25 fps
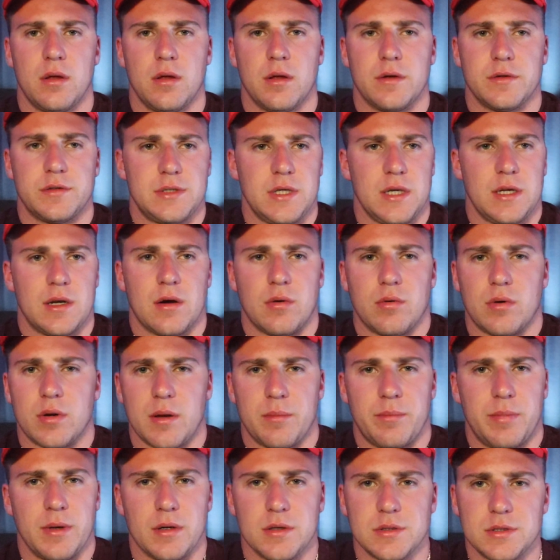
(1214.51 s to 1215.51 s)
if she don't
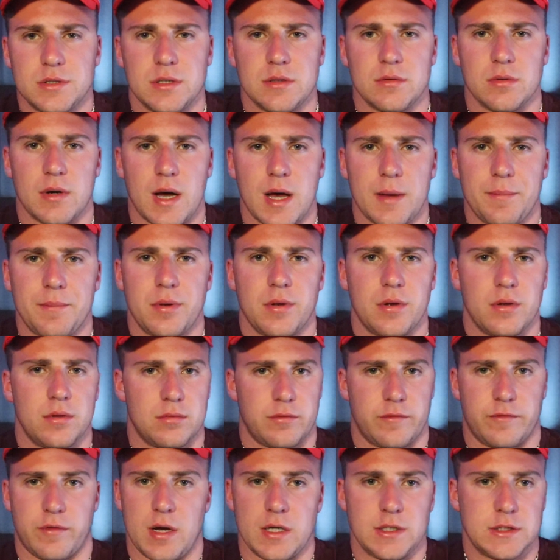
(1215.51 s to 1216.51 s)
want to build you up,
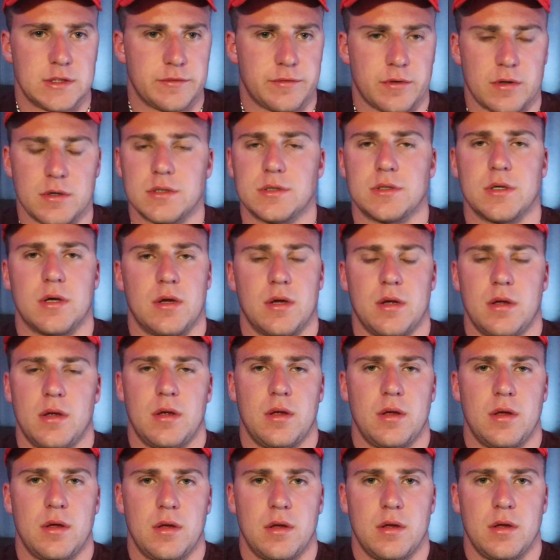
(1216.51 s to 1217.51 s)
vice versa.
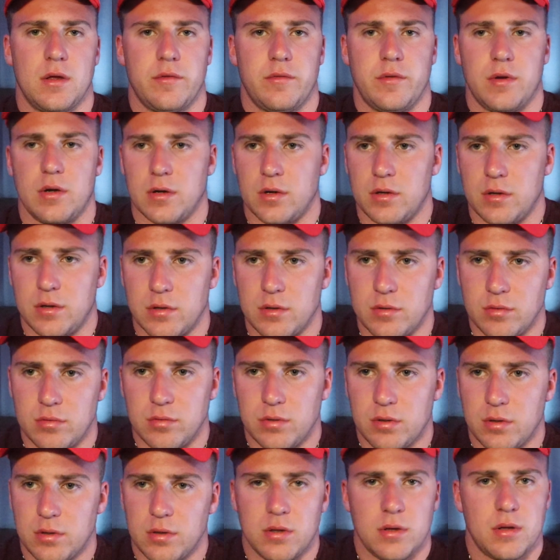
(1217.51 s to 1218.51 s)
If you're a
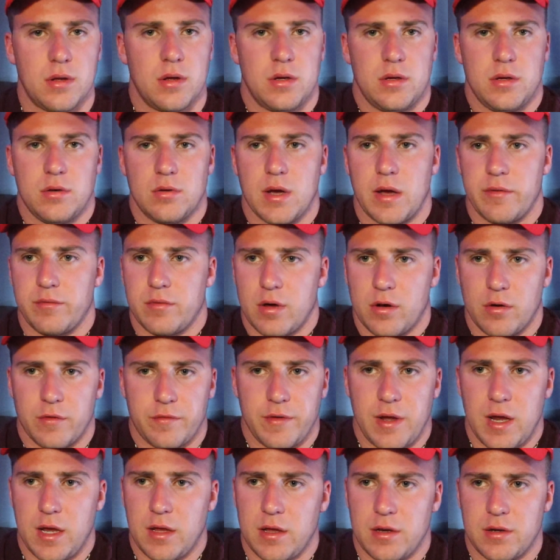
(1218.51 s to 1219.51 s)
dude and you have no
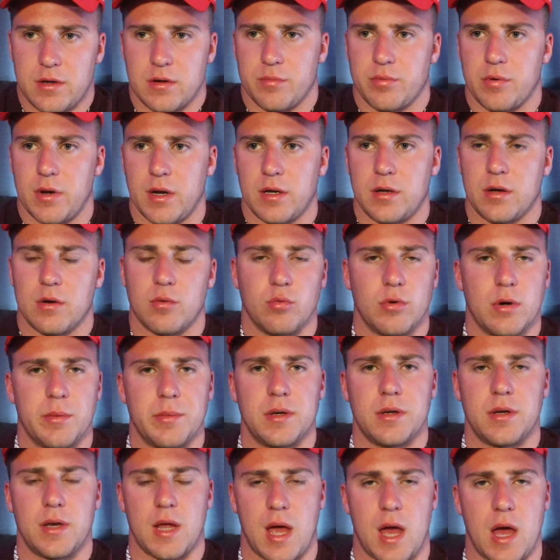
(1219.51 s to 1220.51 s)
faith and you're bringing your
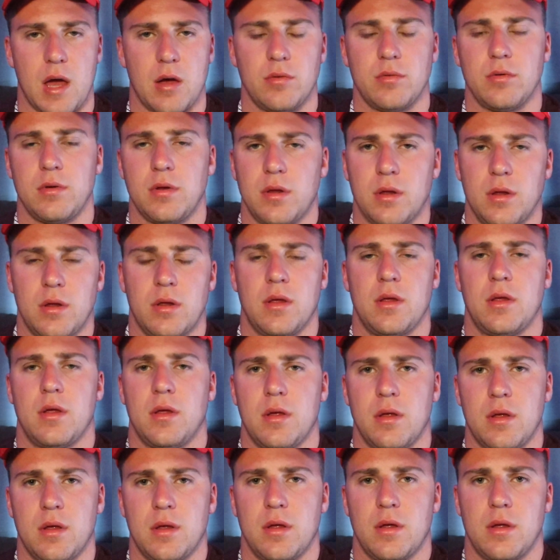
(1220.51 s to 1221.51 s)
woman down,
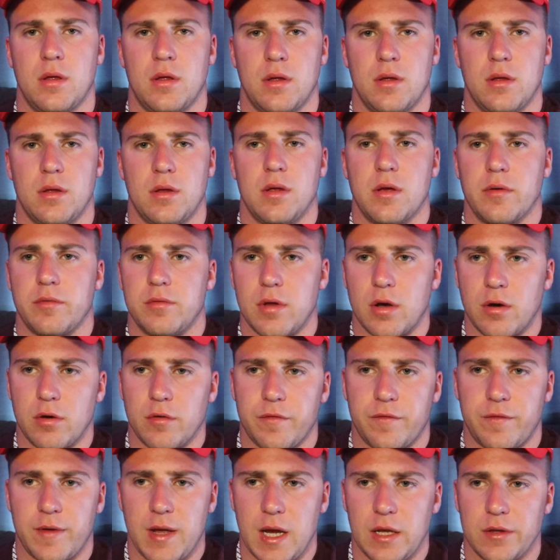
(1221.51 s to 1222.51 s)
you have
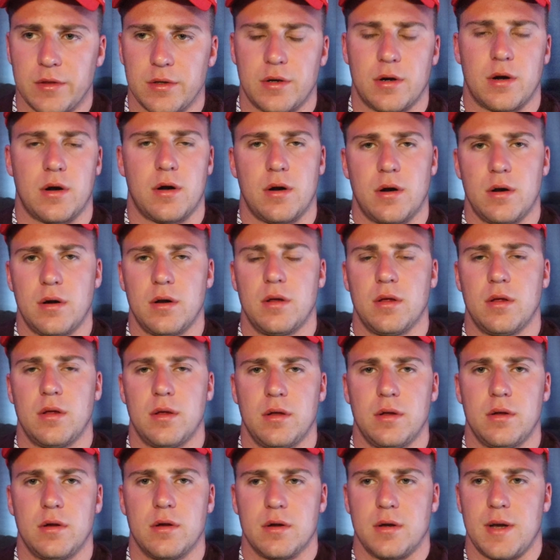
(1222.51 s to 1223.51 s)
no faith in her,
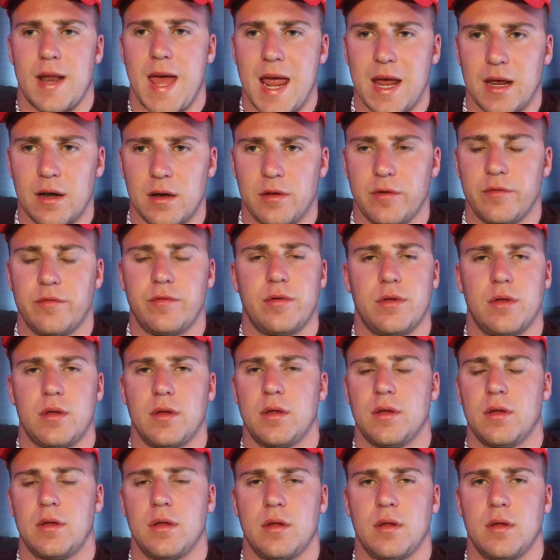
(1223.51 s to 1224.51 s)
you're negative,
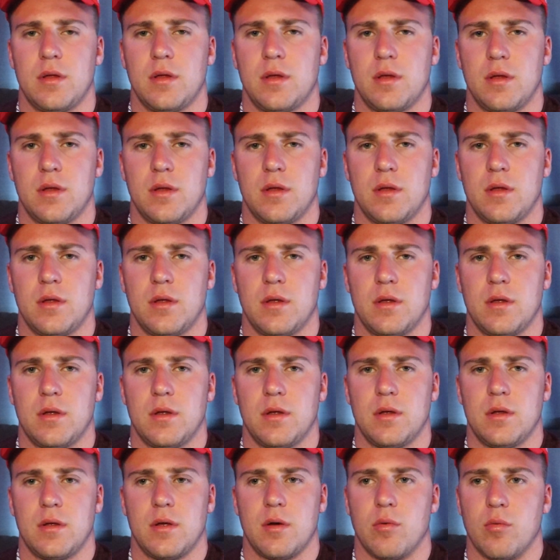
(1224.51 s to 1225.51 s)

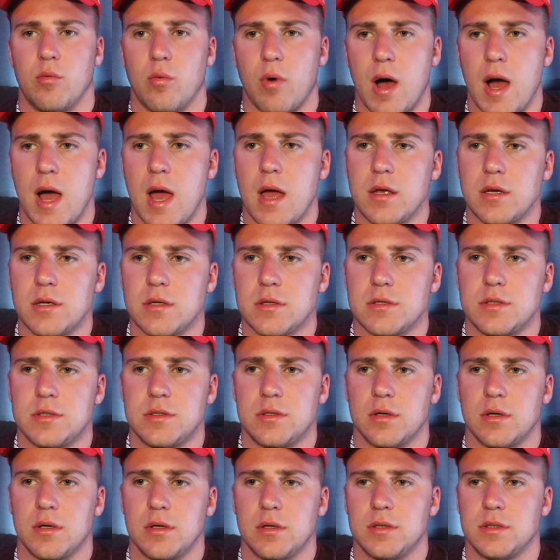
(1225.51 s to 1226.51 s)
why
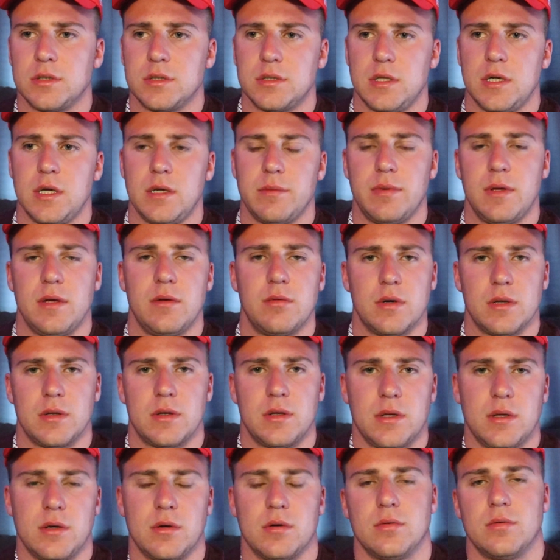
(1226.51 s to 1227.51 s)
should she be
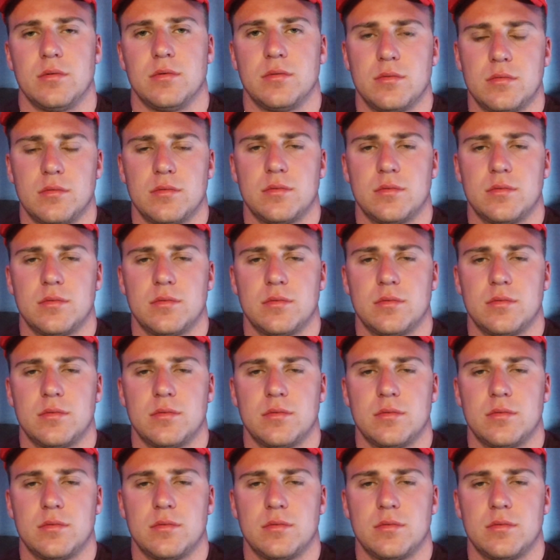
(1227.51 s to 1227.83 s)
with you?